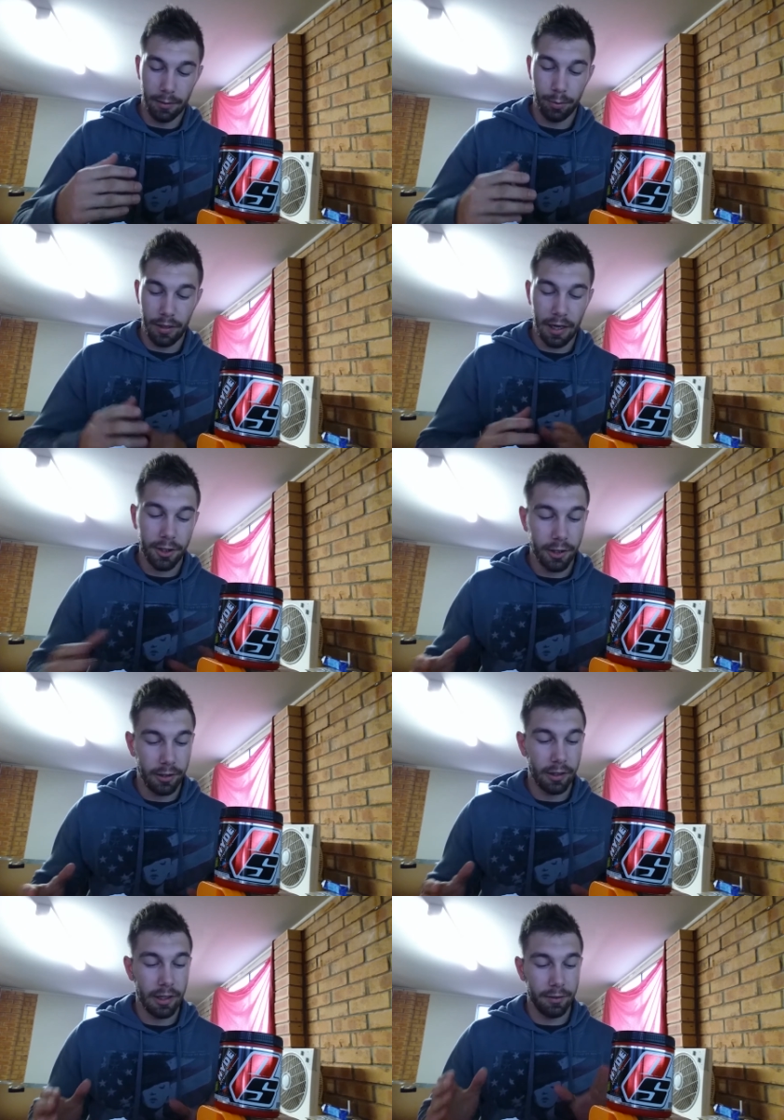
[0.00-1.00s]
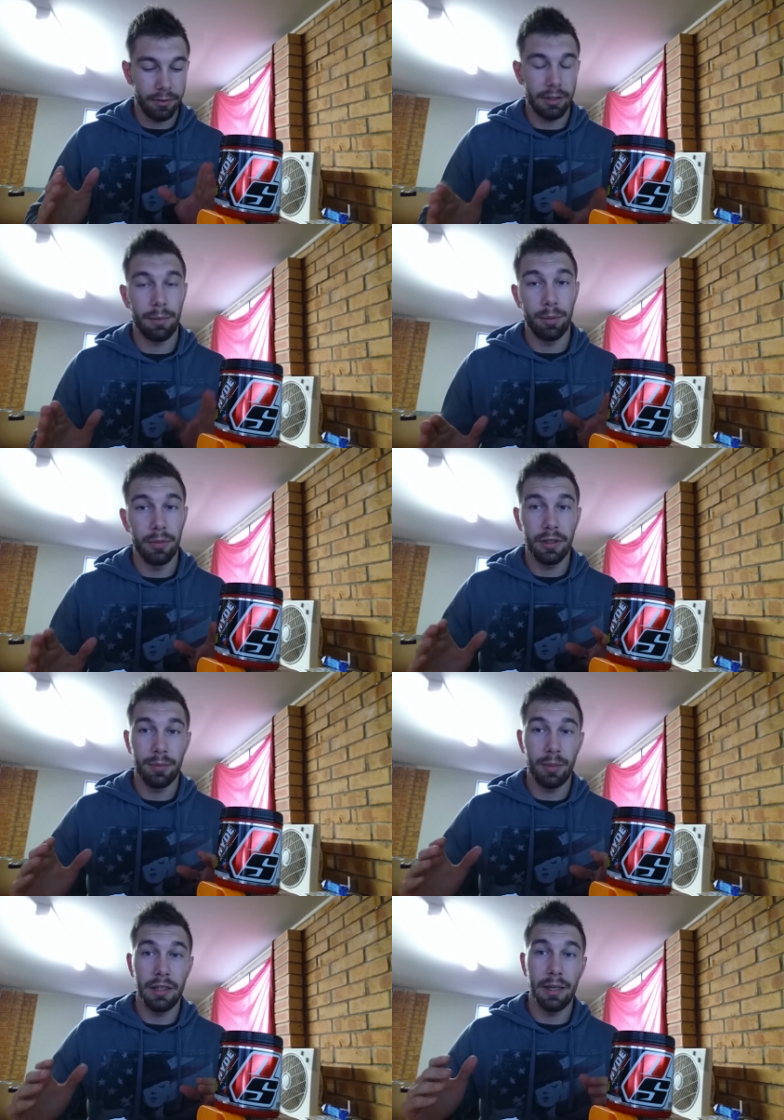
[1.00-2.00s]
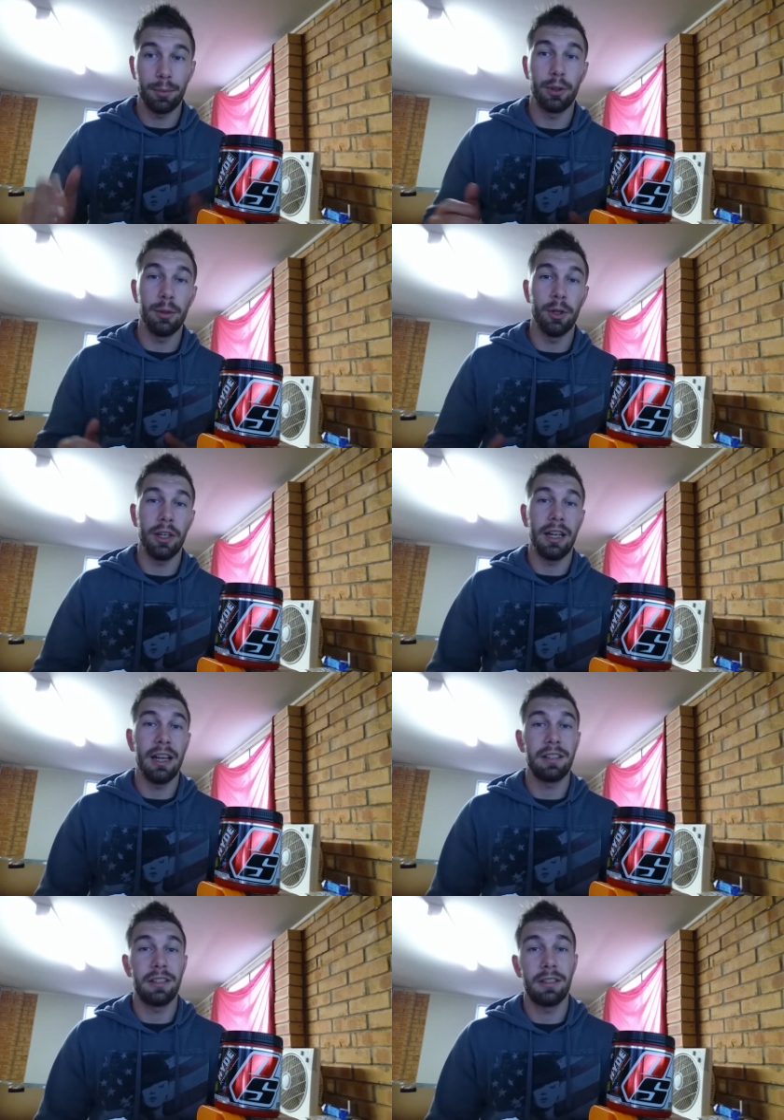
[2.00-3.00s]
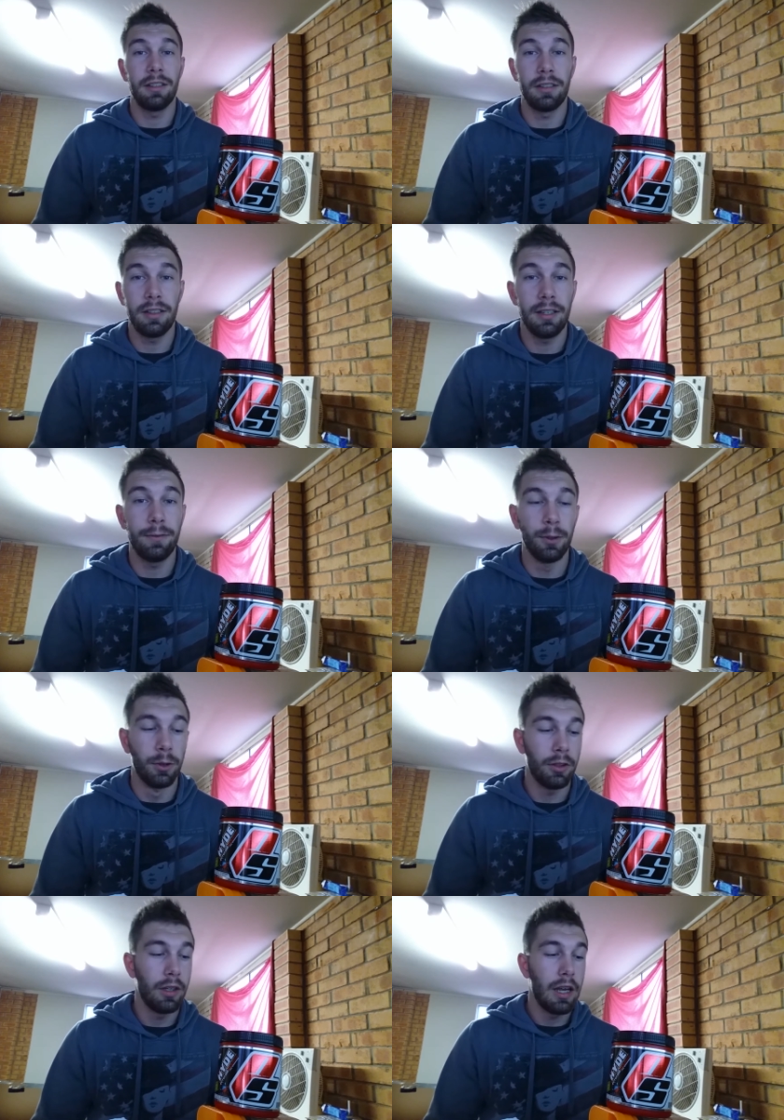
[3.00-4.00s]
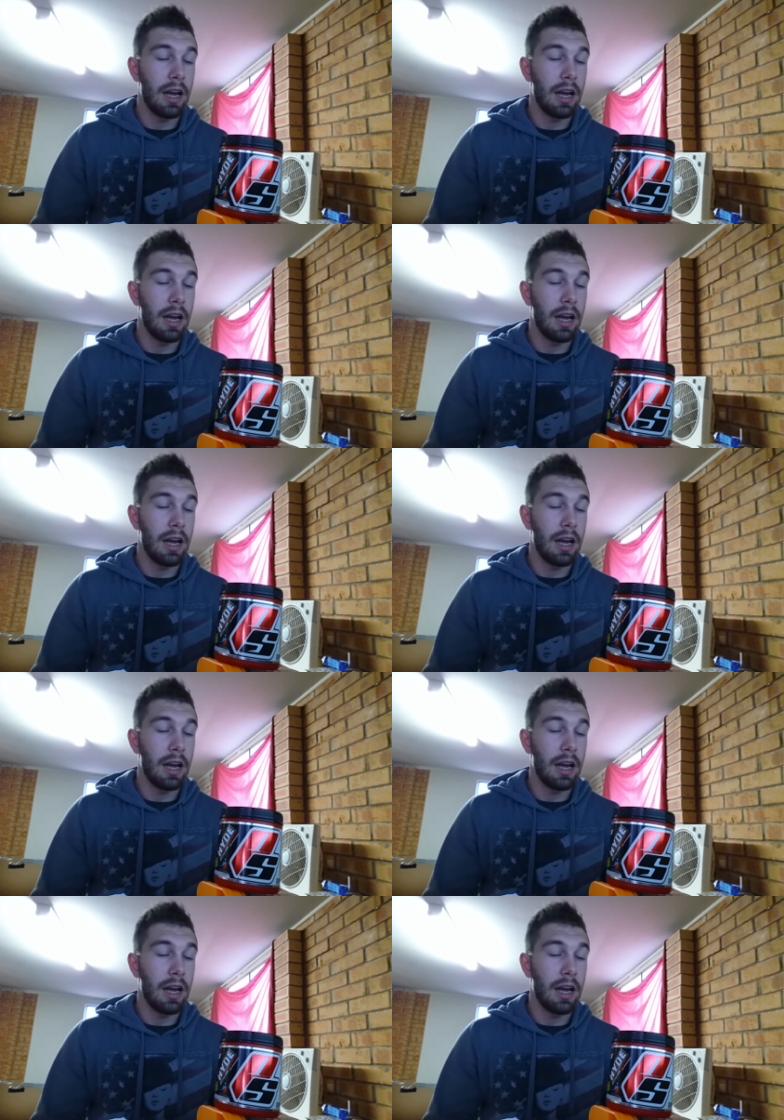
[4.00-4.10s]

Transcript: production line of supplements being their pre-workouts, the C4.